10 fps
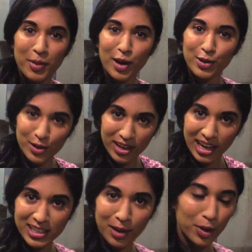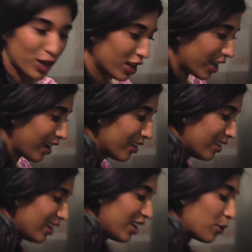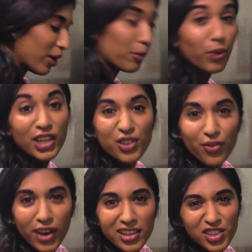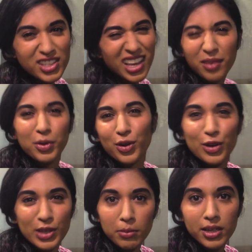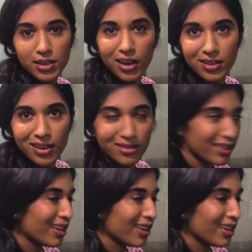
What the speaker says: tomatoes. So the next time you're cooking, you want to impress your friends, just tell them you're using passata.